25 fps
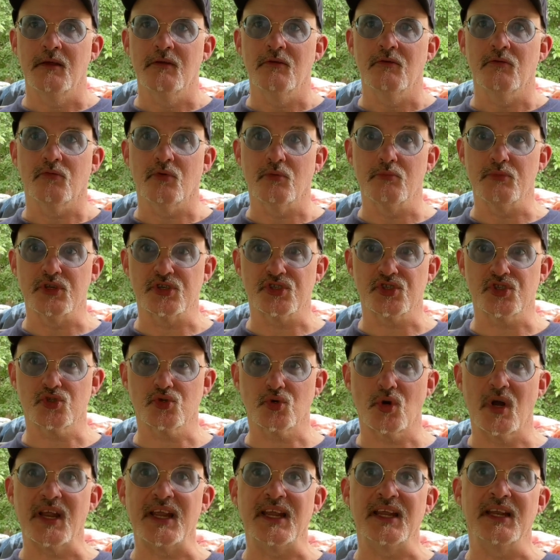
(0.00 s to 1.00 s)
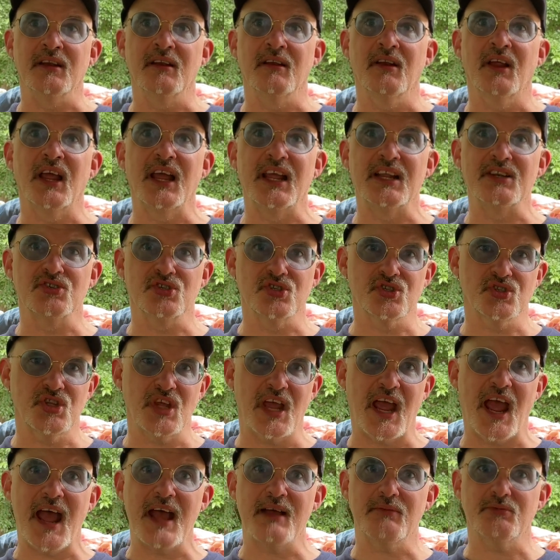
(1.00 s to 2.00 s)
from the strain and just the
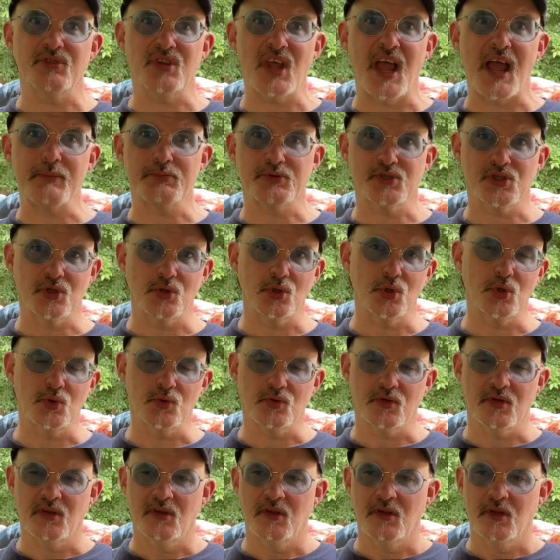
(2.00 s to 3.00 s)
absolute